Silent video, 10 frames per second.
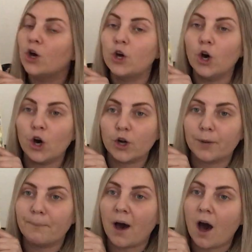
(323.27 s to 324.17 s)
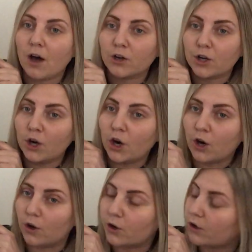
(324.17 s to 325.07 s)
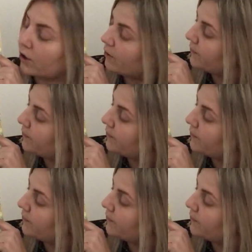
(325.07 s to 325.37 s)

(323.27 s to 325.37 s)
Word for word: Cook, pot, cook!